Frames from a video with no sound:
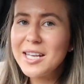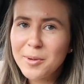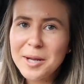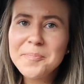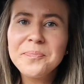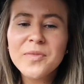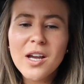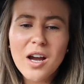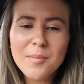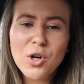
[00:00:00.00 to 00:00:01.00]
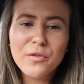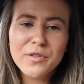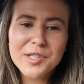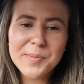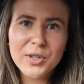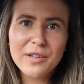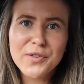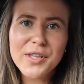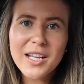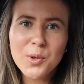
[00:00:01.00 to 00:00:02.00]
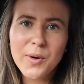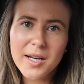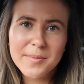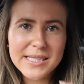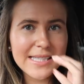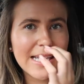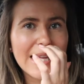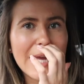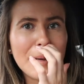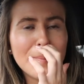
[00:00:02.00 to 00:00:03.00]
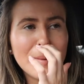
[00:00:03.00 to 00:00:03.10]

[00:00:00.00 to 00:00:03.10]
Anyway, I'm off this morning. I've got like quite a busy day ahead.